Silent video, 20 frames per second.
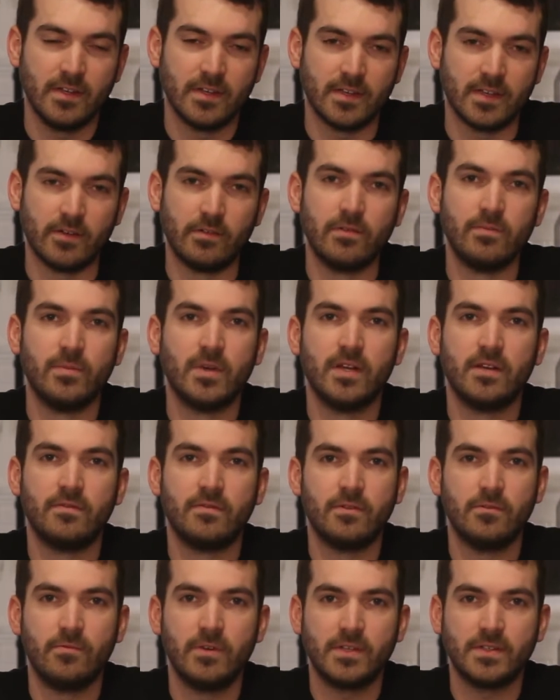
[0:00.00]
that we made a
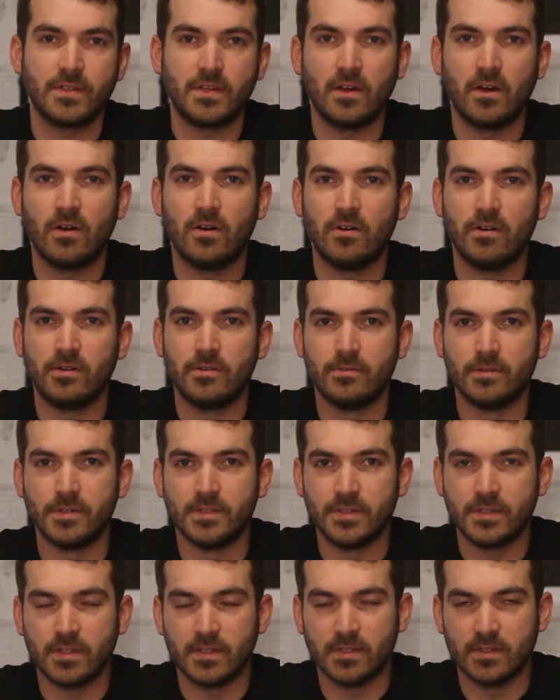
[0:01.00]
few weeks ago, and it
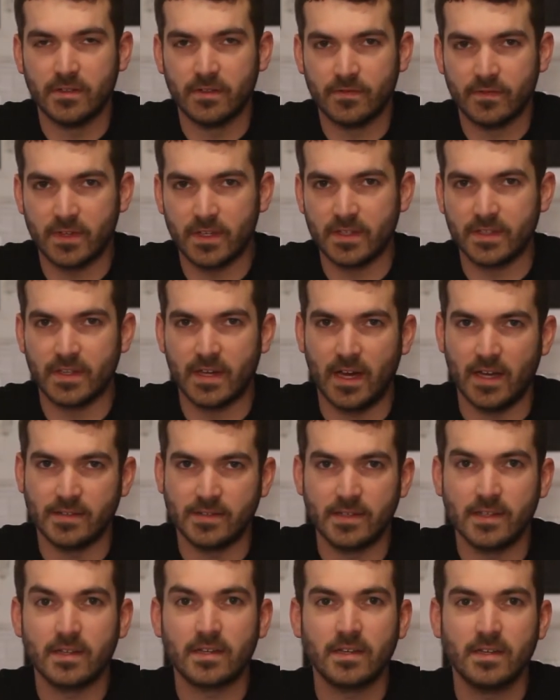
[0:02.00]
was
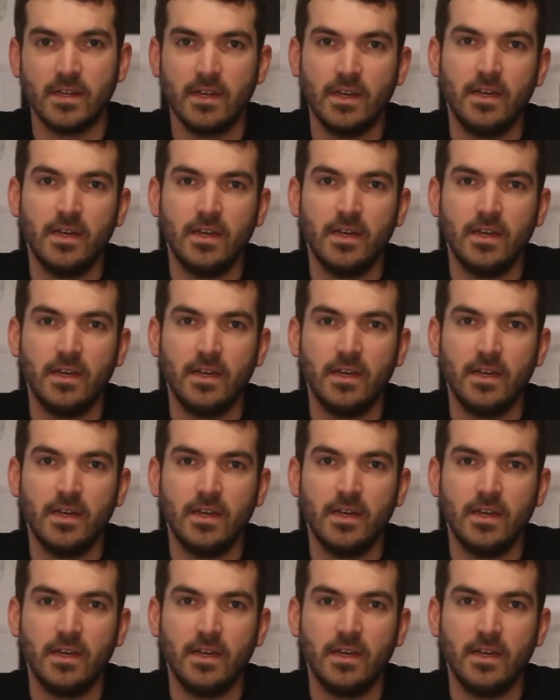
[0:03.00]
fantastic.